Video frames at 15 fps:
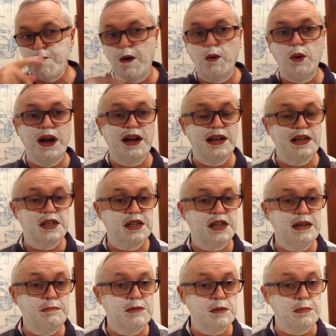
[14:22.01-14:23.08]
where they
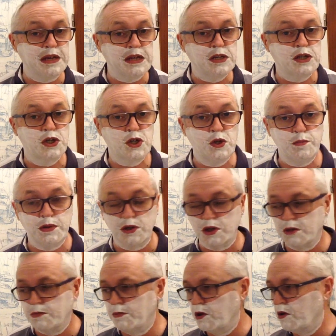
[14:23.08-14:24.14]
seem to be super
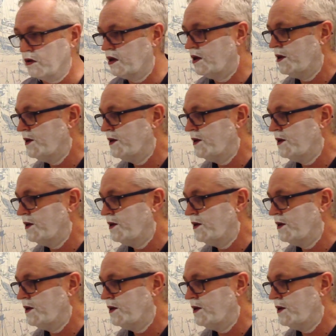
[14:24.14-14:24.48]
smooth.